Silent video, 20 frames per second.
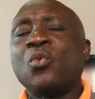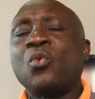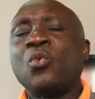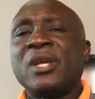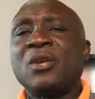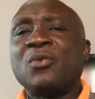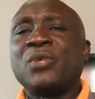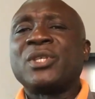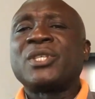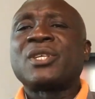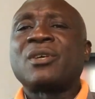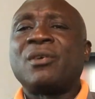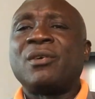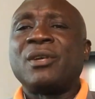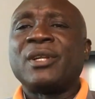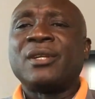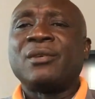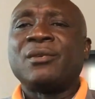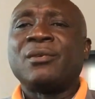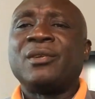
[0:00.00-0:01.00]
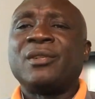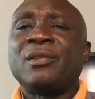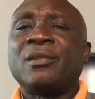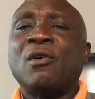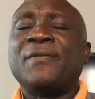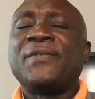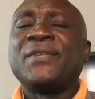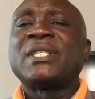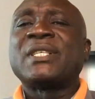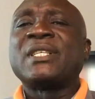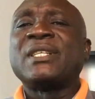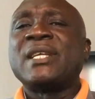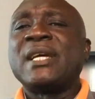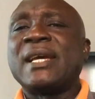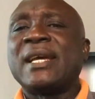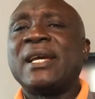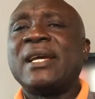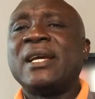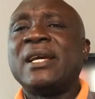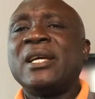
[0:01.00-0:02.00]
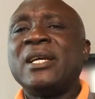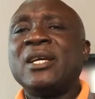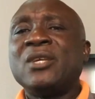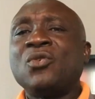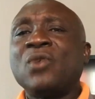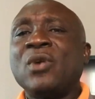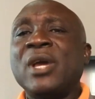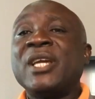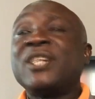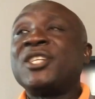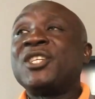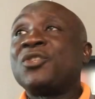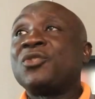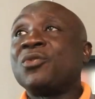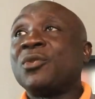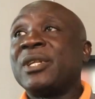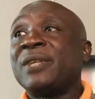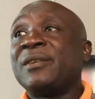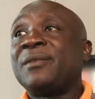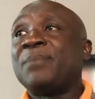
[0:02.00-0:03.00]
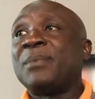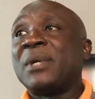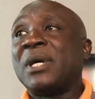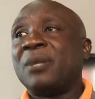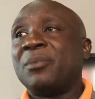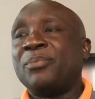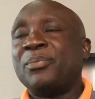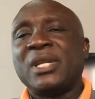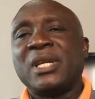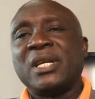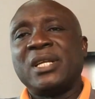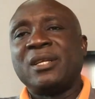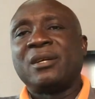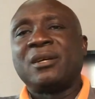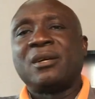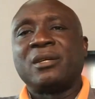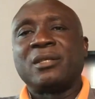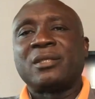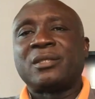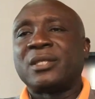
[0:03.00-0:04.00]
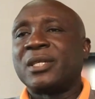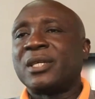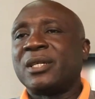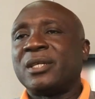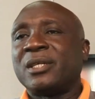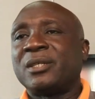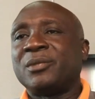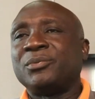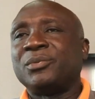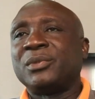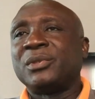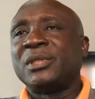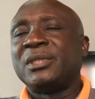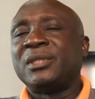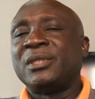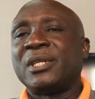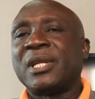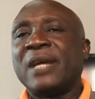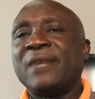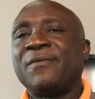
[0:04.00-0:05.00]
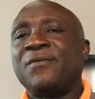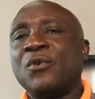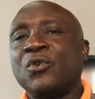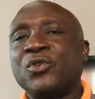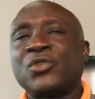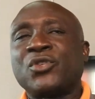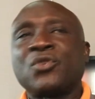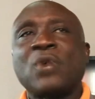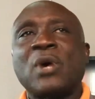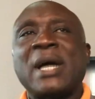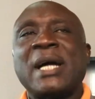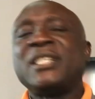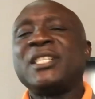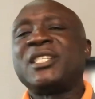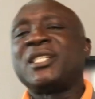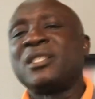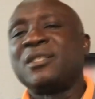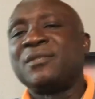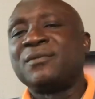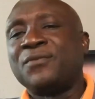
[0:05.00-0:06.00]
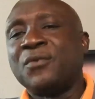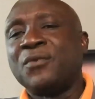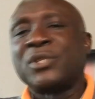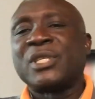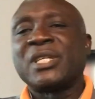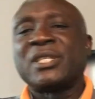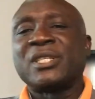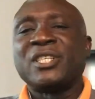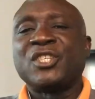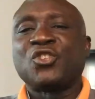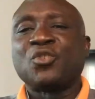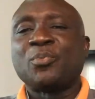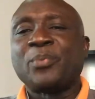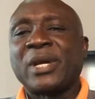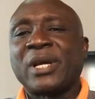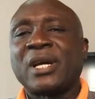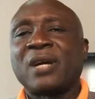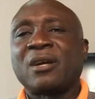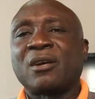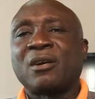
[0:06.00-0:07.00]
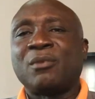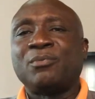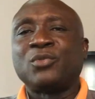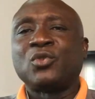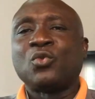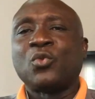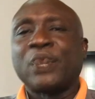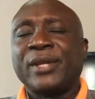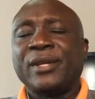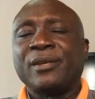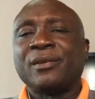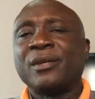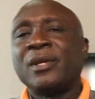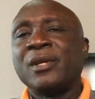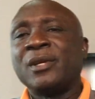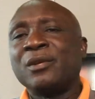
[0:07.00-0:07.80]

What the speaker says: where he was calling on the officer there to ensure that Binani got the right votes or additional votes, at least to make her come to win.